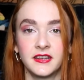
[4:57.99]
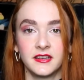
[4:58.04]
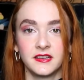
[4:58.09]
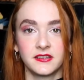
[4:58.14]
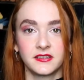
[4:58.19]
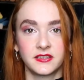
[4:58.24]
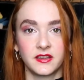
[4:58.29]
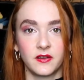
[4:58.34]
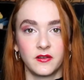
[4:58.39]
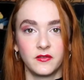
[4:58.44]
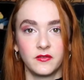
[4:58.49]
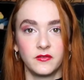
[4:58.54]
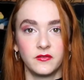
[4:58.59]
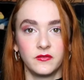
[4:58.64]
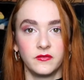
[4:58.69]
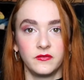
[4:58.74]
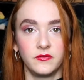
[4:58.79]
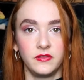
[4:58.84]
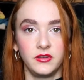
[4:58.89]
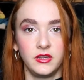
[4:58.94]

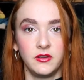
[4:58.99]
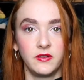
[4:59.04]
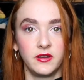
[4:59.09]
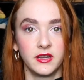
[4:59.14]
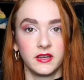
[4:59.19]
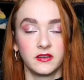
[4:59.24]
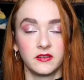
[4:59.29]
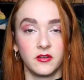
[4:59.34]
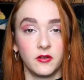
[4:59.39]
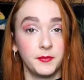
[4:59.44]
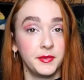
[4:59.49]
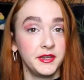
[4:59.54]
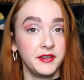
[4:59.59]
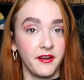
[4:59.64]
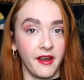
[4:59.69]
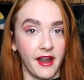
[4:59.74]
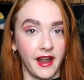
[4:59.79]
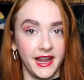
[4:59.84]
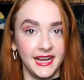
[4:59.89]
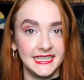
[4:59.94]
So you can open
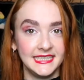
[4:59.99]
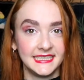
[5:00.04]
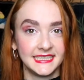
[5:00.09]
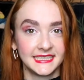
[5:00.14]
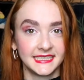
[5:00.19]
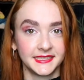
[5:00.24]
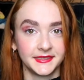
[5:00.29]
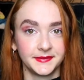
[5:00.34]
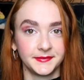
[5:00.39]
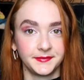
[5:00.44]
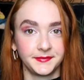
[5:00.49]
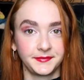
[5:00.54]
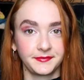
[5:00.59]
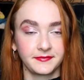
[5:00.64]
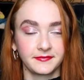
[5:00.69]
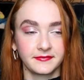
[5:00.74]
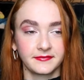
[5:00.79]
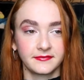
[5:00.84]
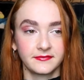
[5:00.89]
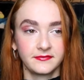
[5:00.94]
your eyes
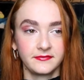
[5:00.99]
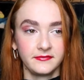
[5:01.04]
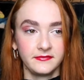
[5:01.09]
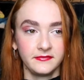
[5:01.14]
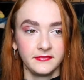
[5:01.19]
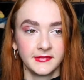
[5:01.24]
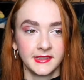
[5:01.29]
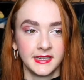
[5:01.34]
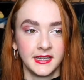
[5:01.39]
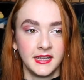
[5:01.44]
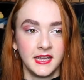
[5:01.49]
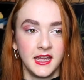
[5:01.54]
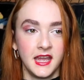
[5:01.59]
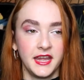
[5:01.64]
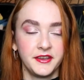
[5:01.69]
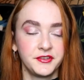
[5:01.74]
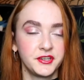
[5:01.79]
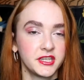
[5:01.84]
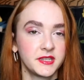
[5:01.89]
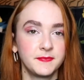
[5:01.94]

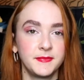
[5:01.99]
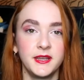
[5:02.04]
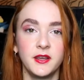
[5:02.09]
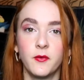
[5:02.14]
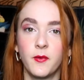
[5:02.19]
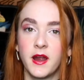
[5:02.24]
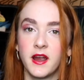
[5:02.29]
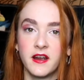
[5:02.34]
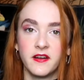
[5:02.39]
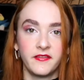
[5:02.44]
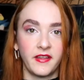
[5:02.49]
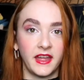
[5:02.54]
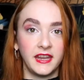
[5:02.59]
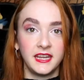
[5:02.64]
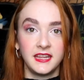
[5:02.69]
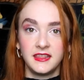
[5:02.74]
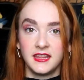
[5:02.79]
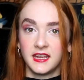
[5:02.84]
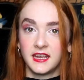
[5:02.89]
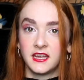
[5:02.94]
And just be aware of
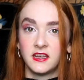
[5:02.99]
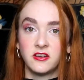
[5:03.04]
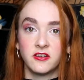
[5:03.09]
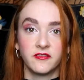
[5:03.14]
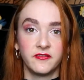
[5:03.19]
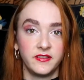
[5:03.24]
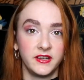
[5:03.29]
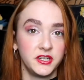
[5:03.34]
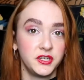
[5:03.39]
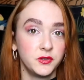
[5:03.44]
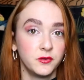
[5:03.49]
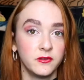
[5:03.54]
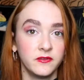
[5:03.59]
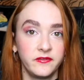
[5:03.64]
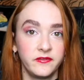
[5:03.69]
anything in your visual